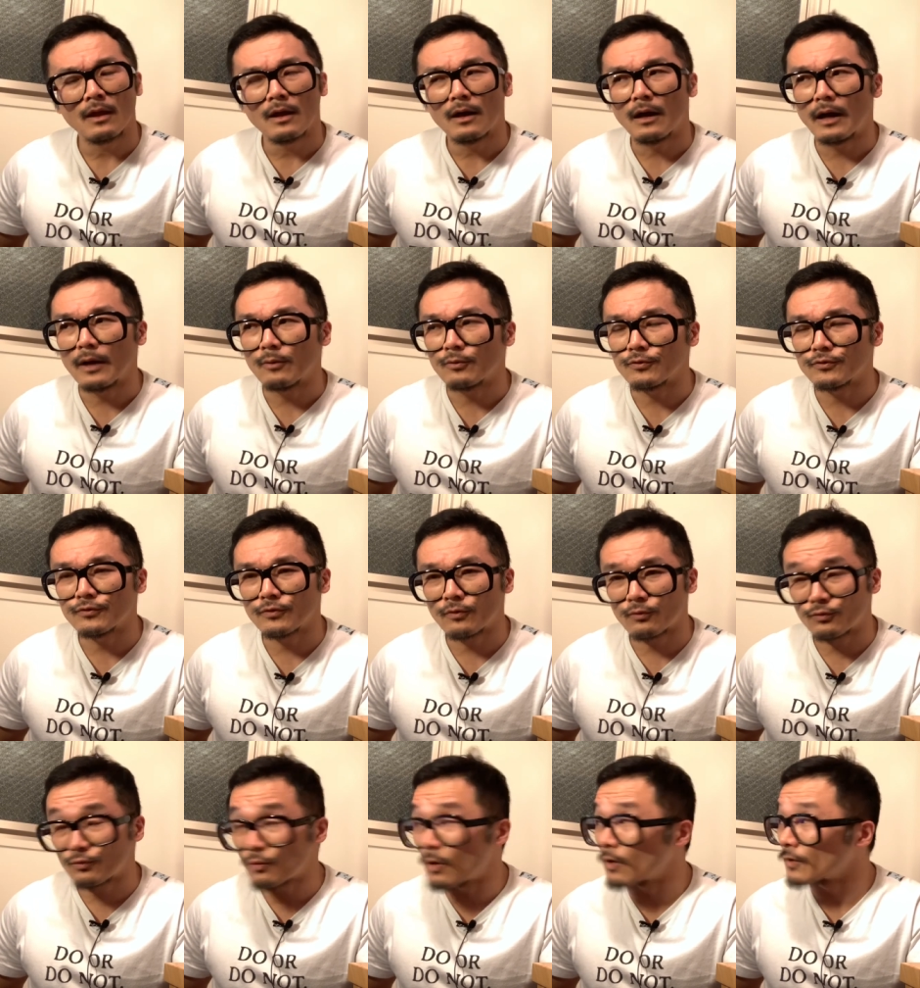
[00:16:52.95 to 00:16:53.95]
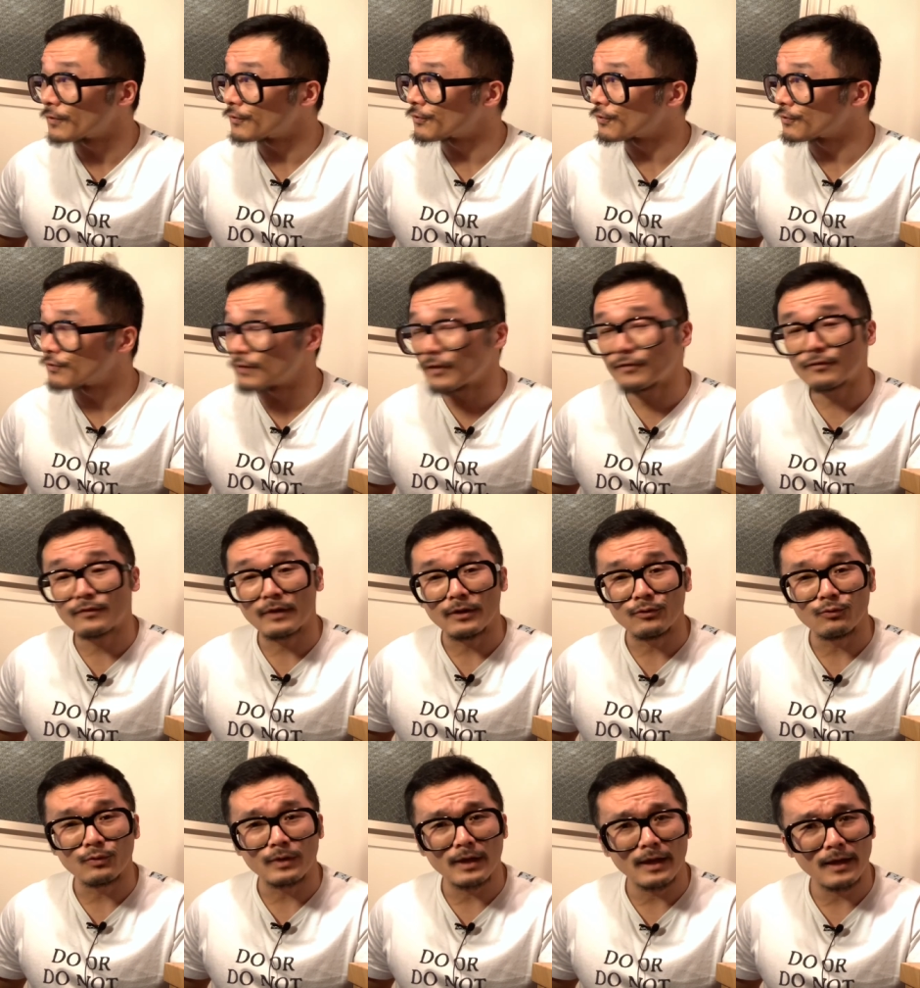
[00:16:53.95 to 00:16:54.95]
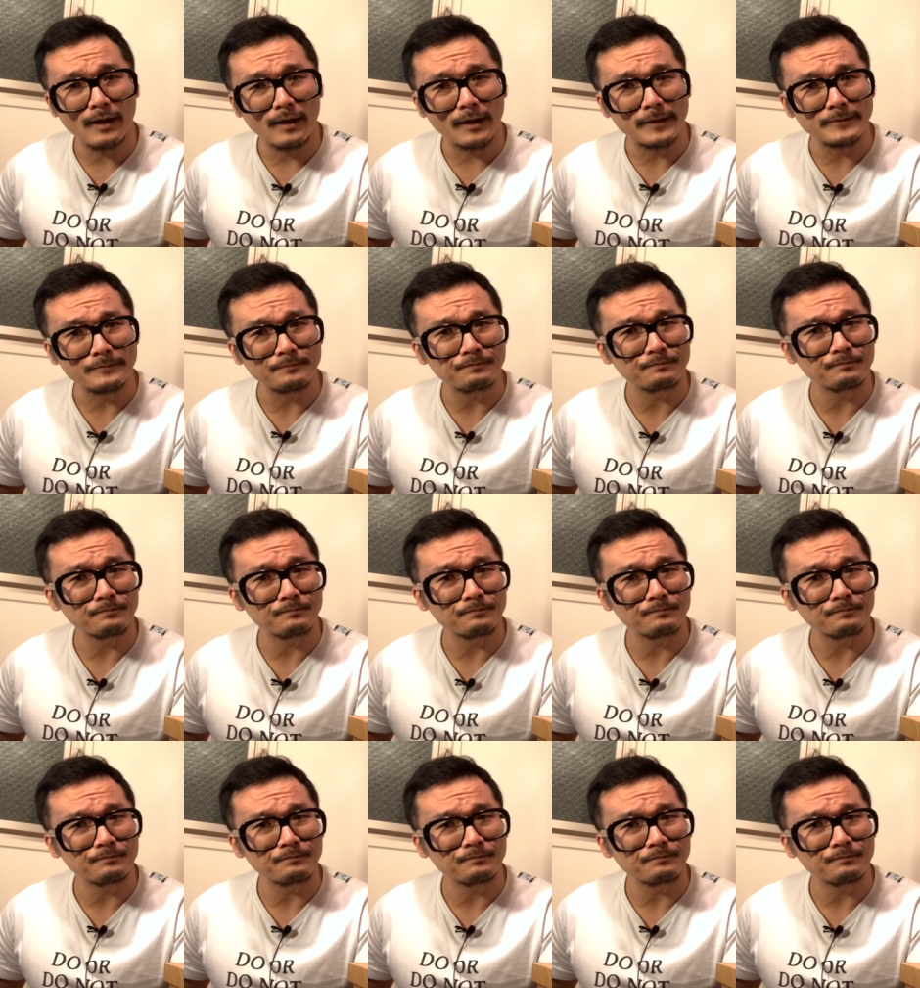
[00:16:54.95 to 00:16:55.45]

I would strongly suggest that you can.